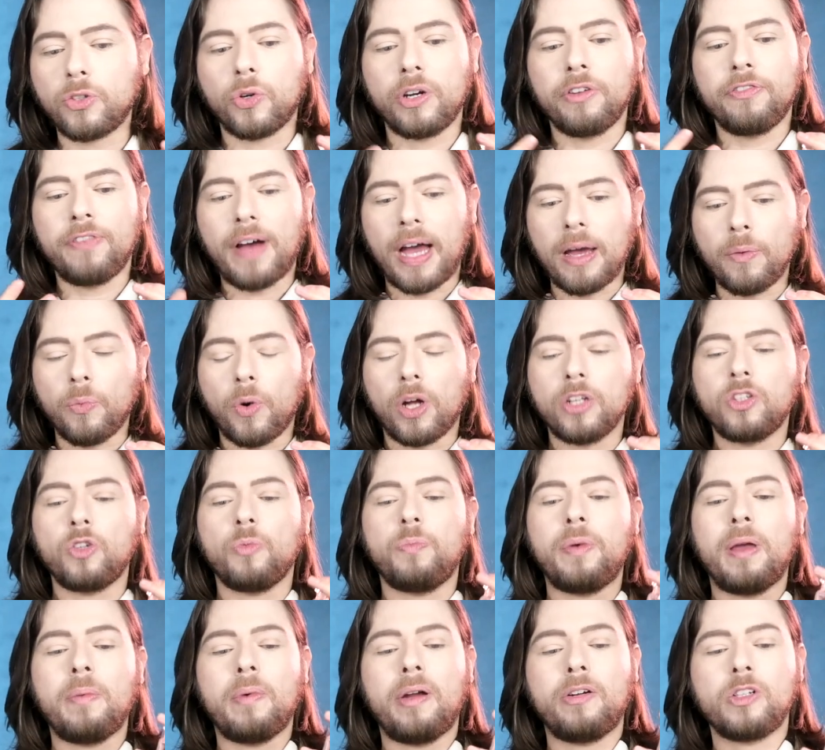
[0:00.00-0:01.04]
or if I want to
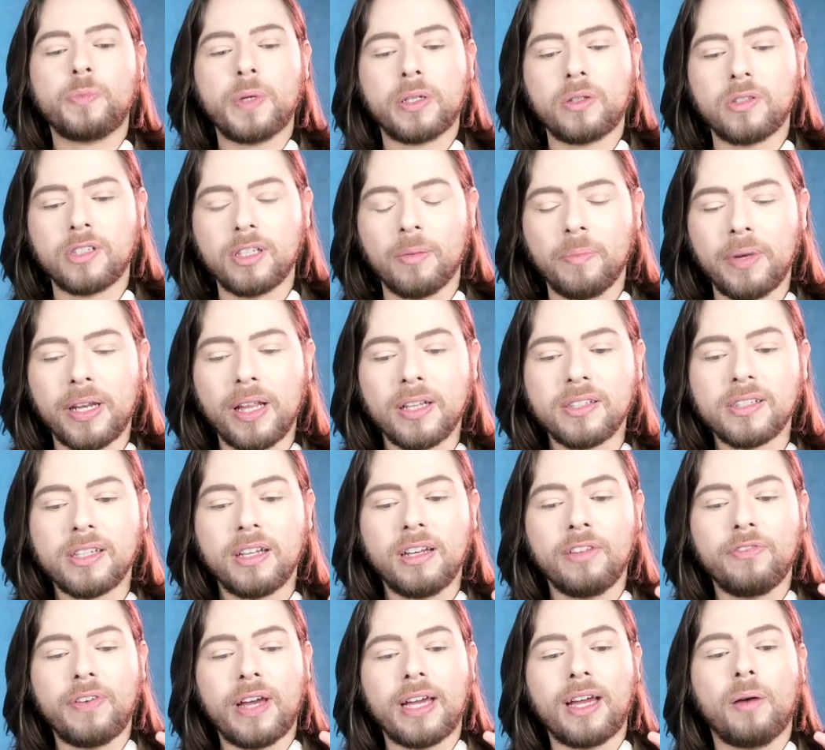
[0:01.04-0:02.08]
pay my respect to somebody else,
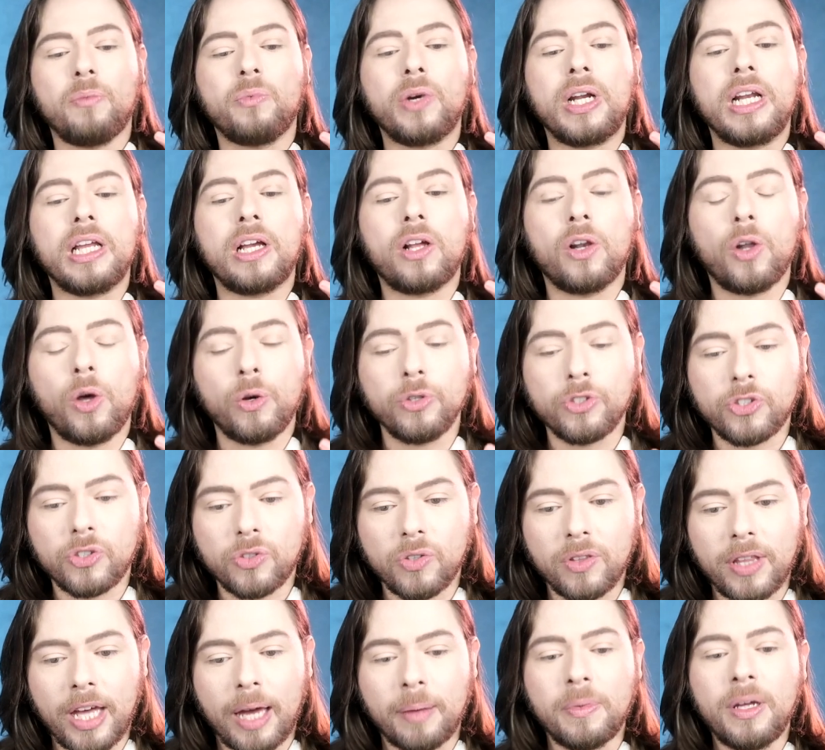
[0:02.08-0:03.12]
and if I come really close
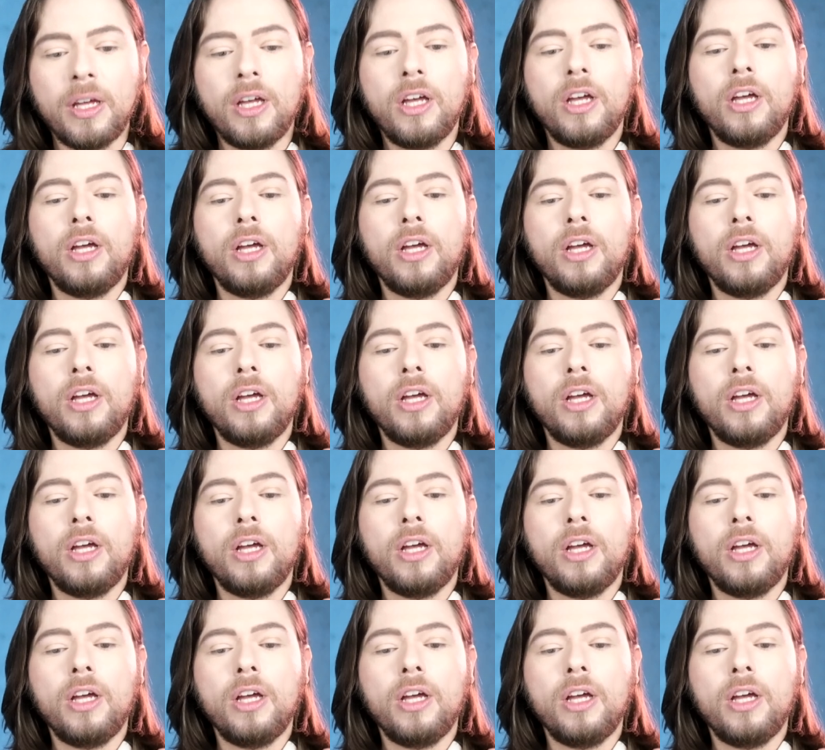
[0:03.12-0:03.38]
to them